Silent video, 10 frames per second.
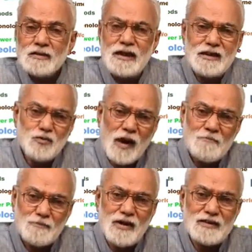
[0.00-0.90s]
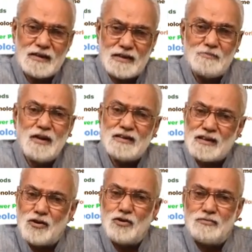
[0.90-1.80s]
There is one point that
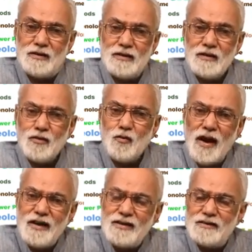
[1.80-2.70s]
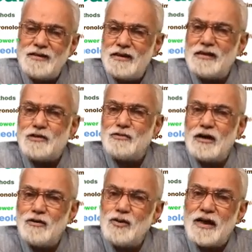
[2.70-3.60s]
remains, however. Why did they
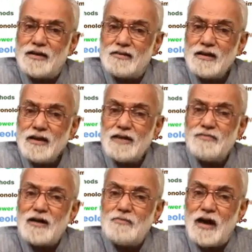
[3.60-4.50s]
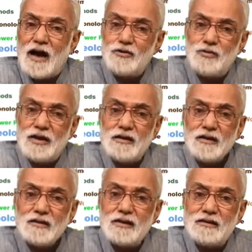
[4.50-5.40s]
require lunate? If I am arguing
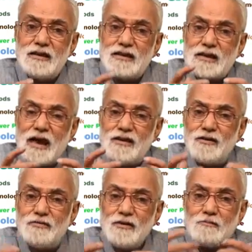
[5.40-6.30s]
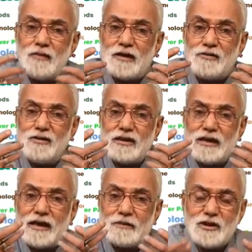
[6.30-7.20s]
that this kind of
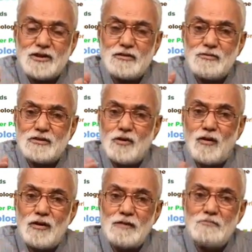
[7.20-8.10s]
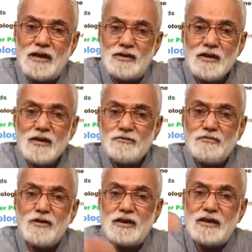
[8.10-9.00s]
microlithic adaptation was only meant
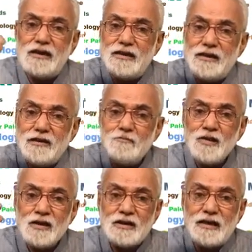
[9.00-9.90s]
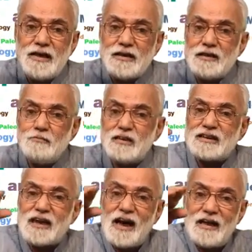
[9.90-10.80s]
for creating
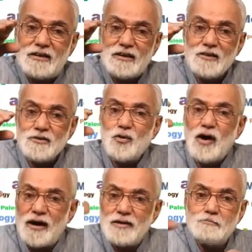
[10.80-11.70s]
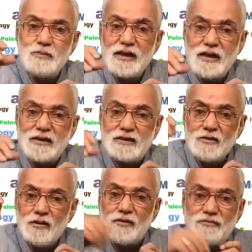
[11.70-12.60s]
missiles to hunt birds
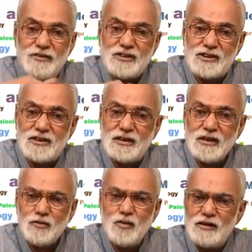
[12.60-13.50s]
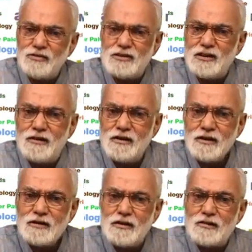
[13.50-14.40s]
or fishes, what was
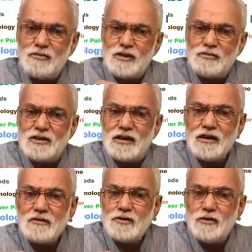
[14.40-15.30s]
the